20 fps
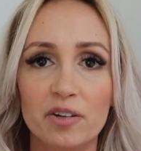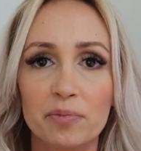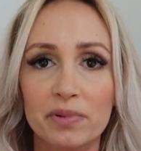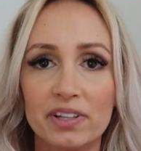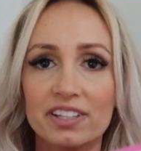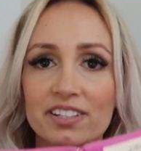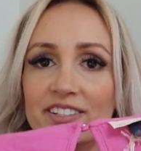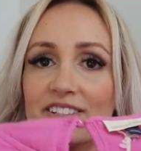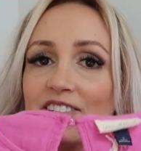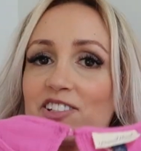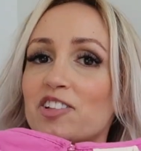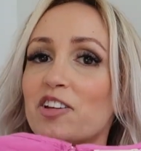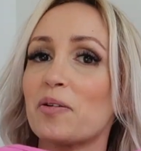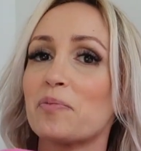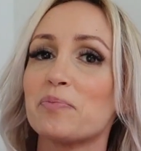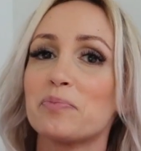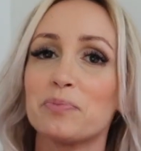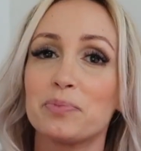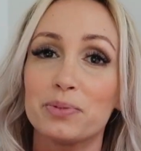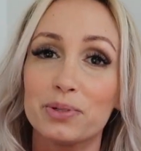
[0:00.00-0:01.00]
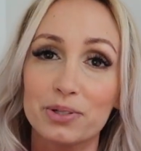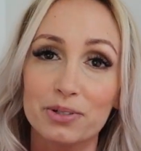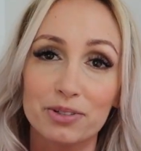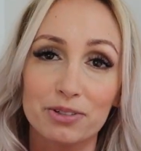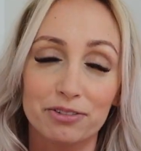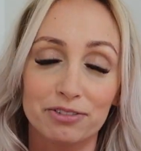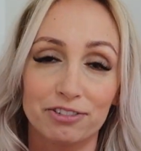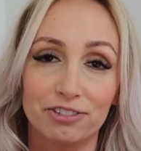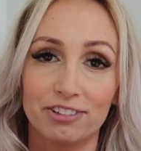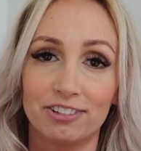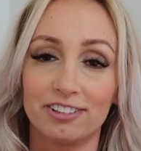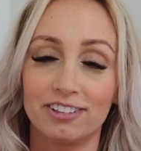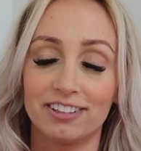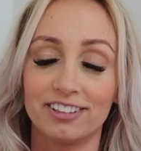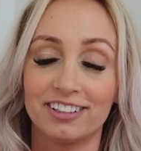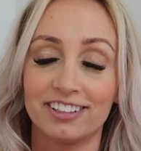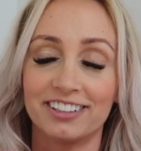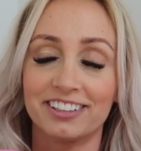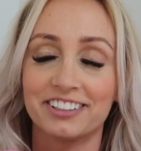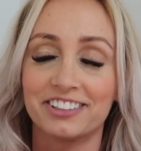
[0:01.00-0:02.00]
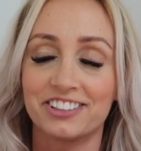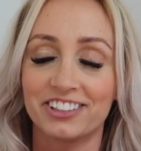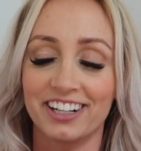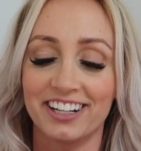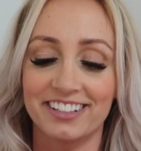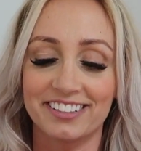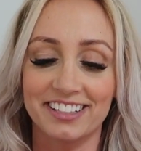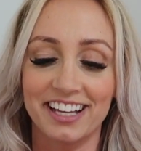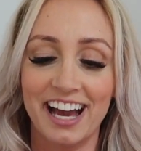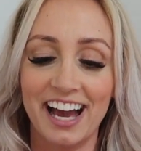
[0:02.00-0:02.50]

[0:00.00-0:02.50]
up is this beautiful dress.